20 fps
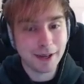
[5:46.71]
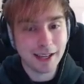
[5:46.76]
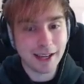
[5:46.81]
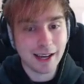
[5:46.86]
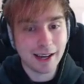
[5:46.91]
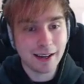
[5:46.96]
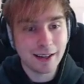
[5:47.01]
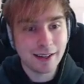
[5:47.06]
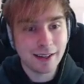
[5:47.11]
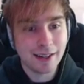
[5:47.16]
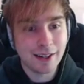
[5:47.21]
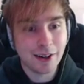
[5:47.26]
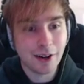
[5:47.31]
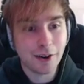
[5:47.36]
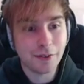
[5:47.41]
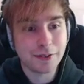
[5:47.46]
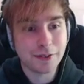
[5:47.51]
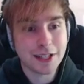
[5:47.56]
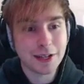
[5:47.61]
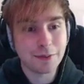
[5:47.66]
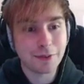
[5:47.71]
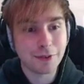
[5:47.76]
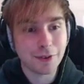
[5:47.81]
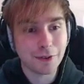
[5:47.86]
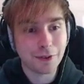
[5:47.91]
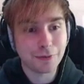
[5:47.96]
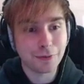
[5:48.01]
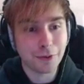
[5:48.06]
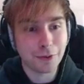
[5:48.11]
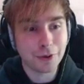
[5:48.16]
yeah. Obviously, we've
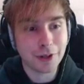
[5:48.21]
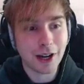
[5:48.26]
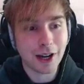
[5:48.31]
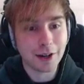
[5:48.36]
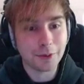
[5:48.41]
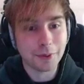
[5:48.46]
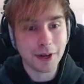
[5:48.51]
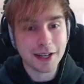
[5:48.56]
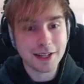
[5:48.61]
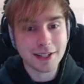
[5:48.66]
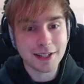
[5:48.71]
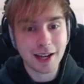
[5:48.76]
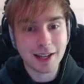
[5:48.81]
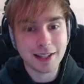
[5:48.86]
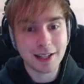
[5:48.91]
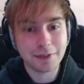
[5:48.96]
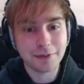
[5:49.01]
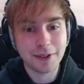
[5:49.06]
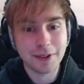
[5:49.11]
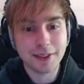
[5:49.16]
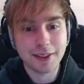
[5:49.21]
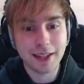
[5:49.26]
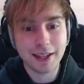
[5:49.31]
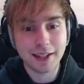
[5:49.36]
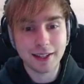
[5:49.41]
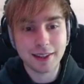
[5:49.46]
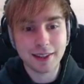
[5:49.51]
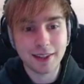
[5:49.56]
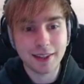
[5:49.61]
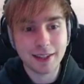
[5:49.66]
got 4 colorways. I definitely
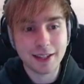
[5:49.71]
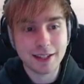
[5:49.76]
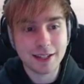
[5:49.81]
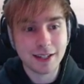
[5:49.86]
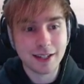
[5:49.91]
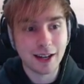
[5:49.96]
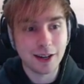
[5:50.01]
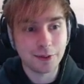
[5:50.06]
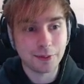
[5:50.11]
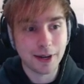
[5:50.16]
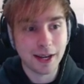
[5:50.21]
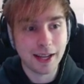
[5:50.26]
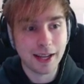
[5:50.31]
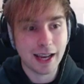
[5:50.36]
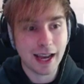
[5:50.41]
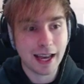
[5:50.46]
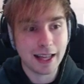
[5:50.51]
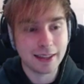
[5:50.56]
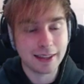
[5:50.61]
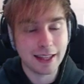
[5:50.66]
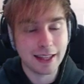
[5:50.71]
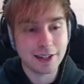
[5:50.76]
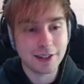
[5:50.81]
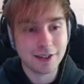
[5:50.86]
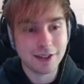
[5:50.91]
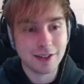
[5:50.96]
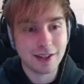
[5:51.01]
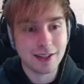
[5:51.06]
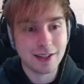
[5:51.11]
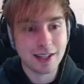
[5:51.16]
think that this colorway and then
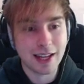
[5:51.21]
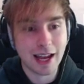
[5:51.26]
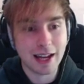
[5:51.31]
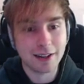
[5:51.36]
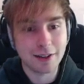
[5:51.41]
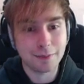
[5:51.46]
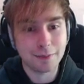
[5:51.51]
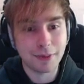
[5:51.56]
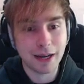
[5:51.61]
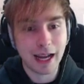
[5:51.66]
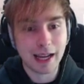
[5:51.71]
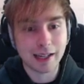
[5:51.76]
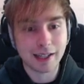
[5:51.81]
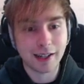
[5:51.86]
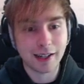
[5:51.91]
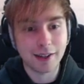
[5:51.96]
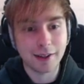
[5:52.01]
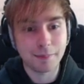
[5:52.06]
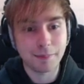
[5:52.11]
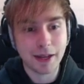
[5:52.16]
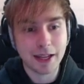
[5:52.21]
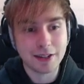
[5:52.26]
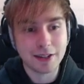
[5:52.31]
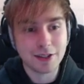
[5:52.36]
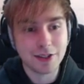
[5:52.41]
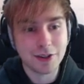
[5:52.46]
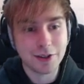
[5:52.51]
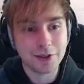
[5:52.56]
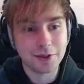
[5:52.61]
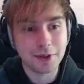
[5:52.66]
just the standard black are the
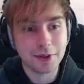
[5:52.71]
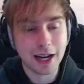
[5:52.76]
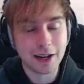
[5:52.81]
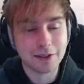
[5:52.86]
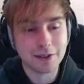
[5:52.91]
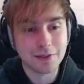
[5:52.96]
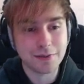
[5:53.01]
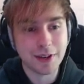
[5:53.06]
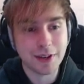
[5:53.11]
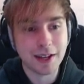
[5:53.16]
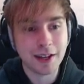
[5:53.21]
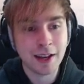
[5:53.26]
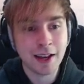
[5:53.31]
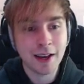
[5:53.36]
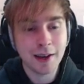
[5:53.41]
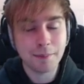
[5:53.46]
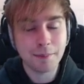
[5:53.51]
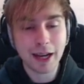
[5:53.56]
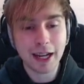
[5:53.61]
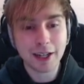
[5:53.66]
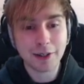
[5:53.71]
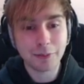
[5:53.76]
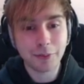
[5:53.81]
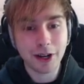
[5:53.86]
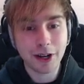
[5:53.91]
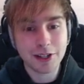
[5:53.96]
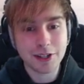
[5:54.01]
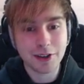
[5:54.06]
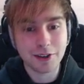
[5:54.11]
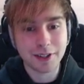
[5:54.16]
best 2 out of it. Black and
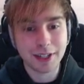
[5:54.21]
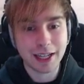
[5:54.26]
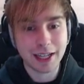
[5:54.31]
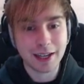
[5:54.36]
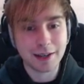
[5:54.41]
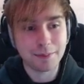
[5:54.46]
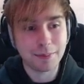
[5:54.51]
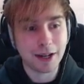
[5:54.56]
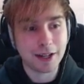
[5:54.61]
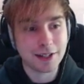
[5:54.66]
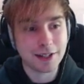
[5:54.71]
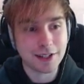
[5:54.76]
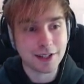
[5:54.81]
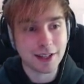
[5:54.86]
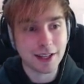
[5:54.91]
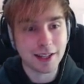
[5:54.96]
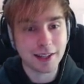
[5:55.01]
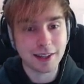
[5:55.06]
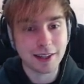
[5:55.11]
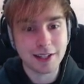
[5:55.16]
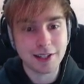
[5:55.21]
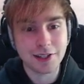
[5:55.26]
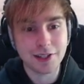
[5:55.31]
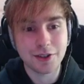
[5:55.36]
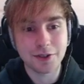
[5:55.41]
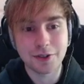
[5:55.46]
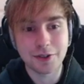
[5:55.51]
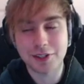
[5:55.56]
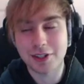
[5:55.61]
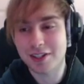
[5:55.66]
white's okay, but I just think these
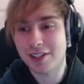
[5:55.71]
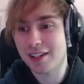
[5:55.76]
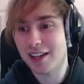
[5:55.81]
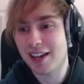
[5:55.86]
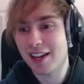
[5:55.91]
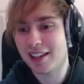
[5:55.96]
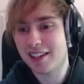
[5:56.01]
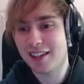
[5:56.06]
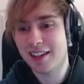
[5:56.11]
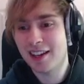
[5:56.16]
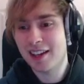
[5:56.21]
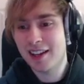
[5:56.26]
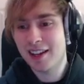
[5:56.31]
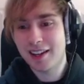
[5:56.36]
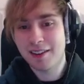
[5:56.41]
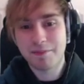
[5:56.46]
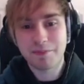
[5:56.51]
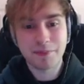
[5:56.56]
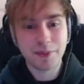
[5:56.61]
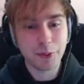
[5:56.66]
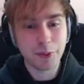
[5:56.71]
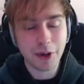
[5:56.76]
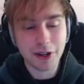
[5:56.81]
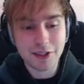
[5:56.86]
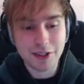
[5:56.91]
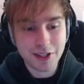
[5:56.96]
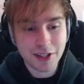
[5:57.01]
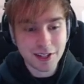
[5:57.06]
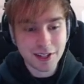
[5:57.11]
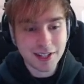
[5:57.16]
2 are just like the ones that